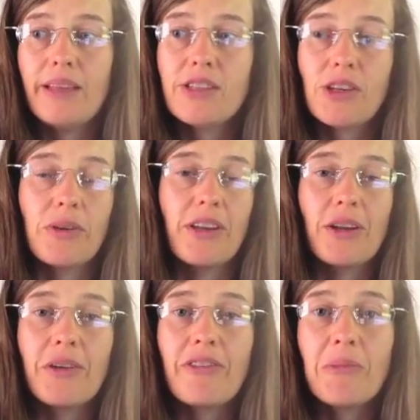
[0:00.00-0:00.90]
So, you
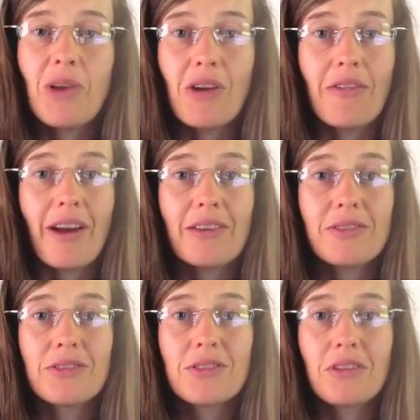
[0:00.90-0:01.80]
know, if I'm not
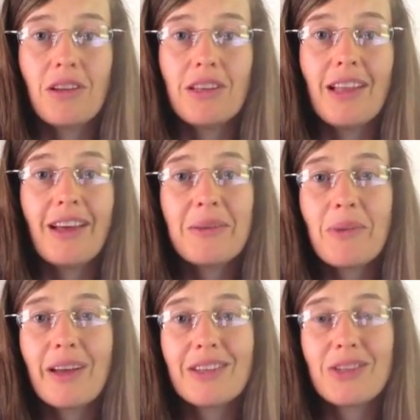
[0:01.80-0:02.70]
around online
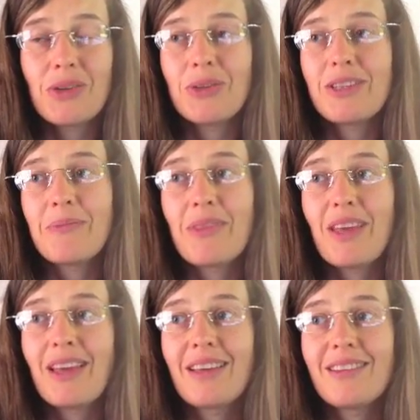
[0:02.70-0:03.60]
much or
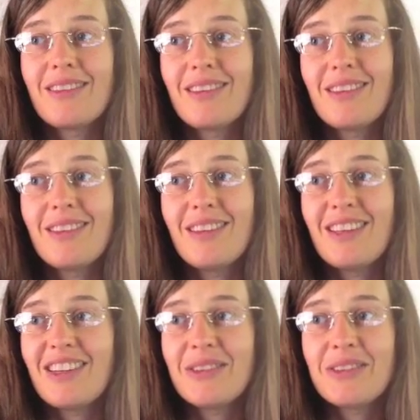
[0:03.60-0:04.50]
something, you
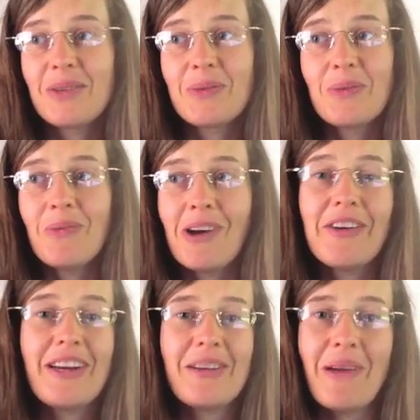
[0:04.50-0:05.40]
know, don't
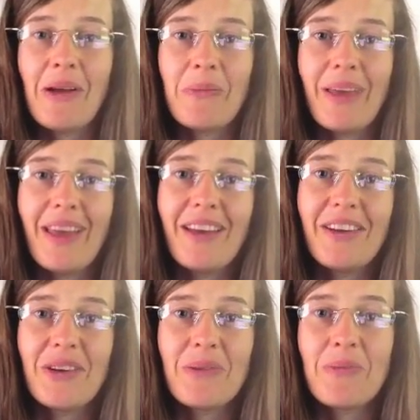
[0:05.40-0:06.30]
worry about me. I
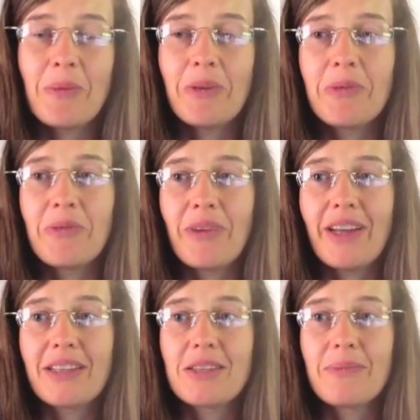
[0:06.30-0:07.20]
know people have been
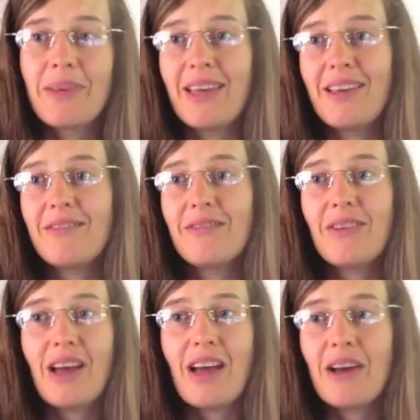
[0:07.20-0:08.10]
writing to me,
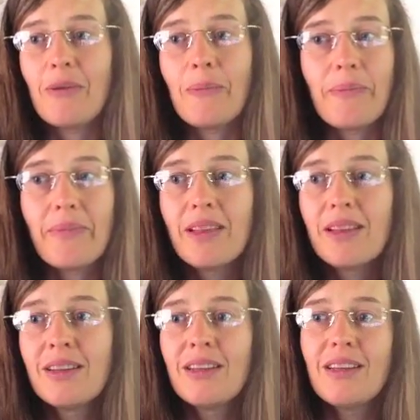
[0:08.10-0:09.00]

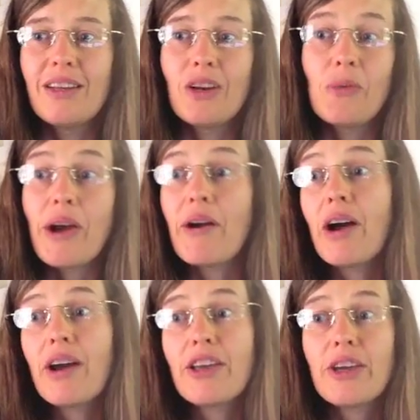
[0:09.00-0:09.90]
you know, where
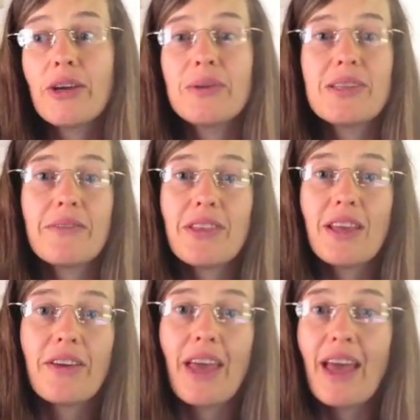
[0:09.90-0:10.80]
are you? Is everything
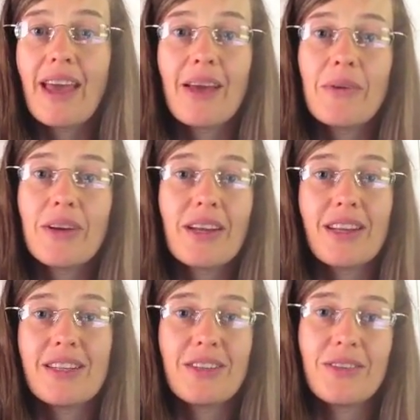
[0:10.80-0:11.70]
okay? What can I
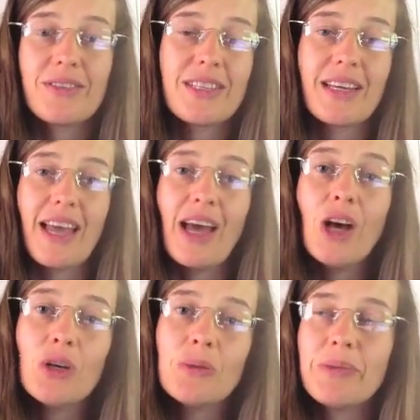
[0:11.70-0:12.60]
do to
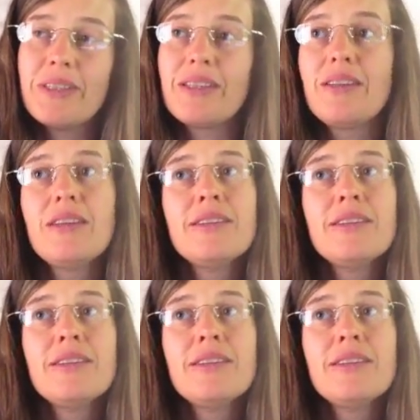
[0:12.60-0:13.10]
help? And